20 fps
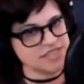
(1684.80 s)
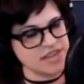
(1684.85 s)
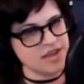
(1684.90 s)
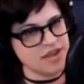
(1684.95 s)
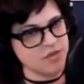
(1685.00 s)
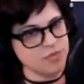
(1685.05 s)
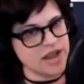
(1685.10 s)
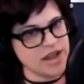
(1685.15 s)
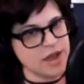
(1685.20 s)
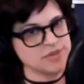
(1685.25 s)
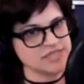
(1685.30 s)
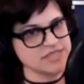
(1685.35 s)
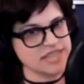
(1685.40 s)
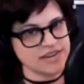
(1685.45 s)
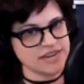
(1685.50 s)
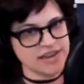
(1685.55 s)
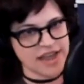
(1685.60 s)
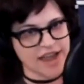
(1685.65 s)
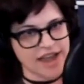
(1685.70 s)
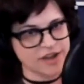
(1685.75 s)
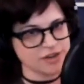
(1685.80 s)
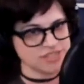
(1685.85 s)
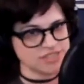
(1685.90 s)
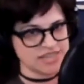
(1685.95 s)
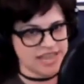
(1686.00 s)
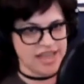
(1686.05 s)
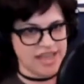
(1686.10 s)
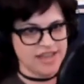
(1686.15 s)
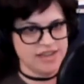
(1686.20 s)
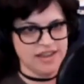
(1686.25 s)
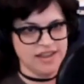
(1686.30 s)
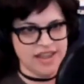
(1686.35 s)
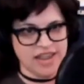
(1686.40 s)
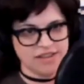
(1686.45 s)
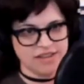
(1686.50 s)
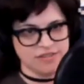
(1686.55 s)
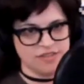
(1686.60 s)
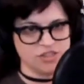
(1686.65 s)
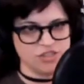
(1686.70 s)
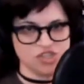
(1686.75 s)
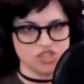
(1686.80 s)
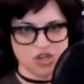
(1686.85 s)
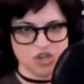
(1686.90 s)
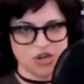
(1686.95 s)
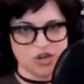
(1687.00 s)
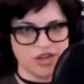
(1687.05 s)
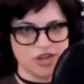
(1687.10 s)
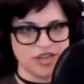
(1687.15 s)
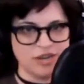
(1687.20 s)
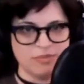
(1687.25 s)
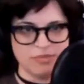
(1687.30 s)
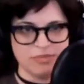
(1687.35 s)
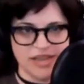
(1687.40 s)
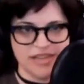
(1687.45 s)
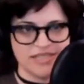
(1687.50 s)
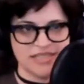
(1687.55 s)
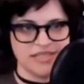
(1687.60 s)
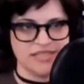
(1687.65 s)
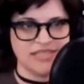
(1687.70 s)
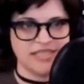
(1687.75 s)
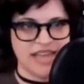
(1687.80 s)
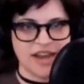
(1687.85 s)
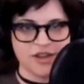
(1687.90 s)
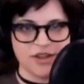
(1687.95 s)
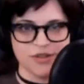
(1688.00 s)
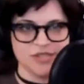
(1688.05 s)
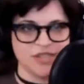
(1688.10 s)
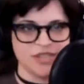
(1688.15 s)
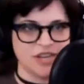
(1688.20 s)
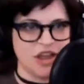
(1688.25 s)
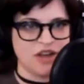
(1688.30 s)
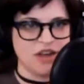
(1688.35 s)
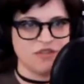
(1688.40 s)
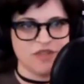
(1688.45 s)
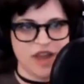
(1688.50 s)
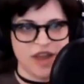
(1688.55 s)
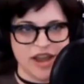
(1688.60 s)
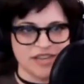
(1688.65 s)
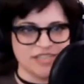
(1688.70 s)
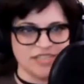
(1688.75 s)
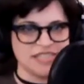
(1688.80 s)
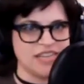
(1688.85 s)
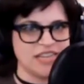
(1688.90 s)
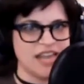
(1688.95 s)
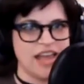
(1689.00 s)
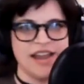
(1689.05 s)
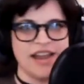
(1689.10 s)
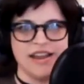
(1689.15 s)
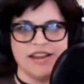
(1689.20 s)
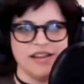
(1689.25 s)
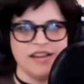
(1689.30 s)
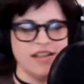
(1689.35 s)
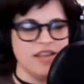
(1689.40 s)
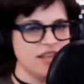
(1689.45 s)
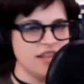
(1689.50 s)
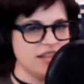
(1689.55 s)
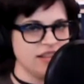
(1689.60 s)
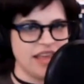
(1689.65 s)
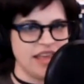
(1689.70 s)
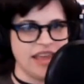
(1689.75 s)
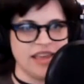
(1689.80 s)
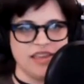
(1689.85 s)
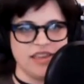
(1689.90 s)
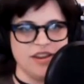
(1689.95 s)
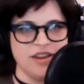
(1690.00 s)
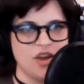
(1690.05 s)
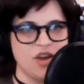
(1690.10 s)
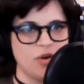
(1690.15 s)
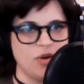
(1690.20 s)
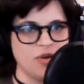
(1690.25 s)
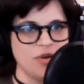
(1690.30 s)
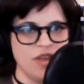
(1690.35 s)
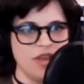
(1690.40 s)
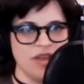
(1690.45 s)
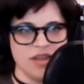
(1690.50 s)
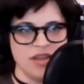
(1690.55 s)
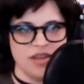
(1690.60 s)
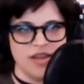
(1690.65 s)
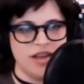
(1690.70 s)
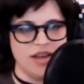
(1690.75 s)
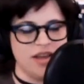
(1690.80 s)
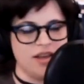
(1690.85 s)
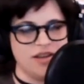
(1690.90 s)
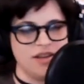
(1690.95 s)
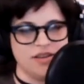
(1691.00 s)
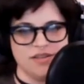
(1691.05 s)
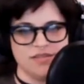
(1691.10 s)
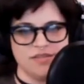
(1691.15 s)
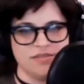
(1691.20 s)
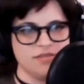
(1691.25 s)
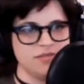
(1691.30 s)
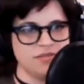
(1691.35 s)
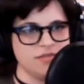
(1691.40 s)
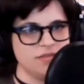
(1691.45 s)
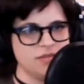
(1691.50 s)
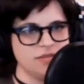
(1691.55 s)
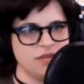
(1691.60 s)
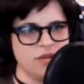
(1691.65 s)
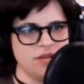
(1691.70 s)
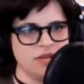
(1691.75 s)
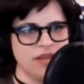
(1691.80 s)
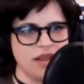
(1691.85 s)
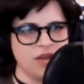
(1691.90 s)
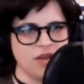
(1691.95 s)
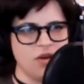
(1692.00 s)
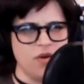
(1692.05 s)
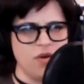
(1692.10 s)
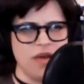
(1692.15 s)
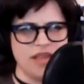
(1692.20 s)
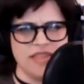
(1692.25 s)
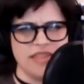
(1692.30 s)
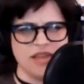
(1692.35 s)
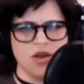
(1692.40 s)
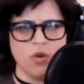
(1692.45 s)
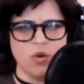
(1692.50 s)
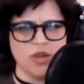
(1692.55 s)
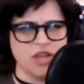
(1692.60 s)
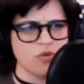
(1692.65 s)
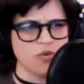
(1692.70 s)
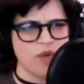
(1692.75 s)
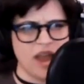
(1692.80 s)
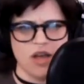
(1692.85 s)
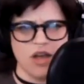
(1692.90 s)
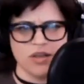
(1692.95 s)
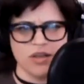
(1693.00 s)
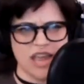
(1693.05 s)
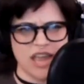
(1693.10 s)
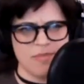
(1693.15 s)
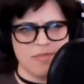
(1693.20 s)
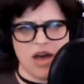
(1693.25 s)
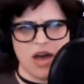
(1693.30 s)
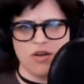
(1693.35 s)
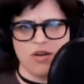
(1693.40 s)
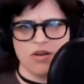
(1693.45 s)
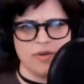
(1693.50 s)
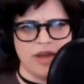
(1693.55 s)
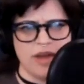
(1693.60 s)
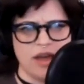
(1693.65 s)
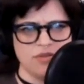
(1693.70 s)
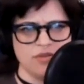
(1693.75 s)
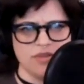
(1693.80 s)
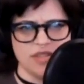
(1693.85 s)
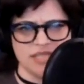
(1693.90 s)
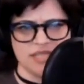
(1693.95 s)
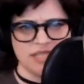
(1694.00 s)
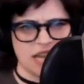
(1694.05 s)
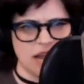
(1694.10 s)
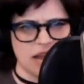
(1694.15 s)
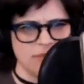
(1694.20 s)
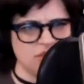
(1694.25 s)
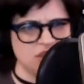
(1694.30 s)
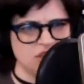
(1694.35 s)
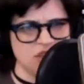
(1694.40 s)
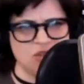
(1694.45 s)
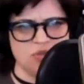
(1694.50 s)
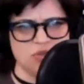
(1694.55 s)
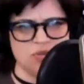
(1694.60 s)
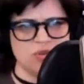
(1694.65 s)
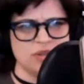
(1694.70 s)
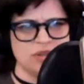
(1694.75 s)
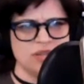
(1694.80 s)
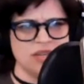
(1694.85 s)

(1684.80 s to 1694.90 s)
uh, when I was like nine or ten, like The Jerk and Blazing Saddles and Young Frankenstein and like, you know, uh, like I think Holy Grail came out around this time too. And